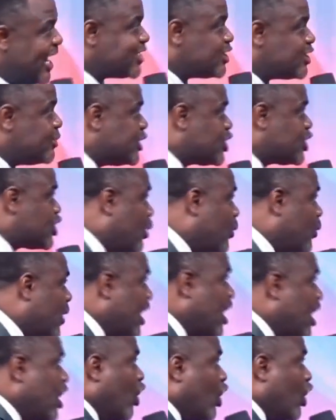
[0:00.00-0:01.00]
asked me
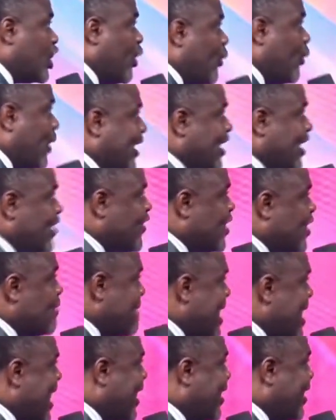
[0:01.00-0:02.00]
somewhere, okay, what if a
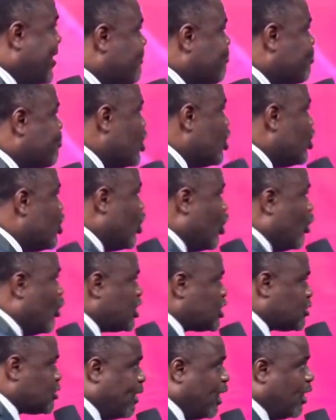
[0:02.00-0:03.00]
man who
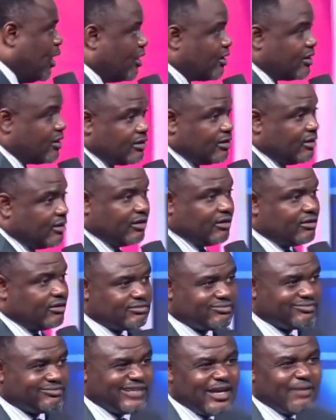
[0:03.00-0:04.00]
was born, you know,
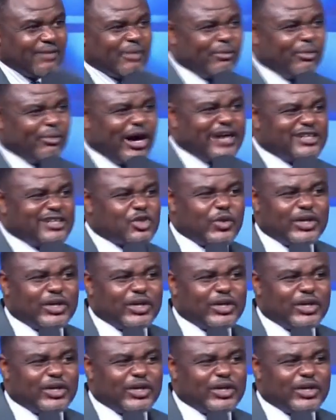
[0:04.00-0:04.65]
people ask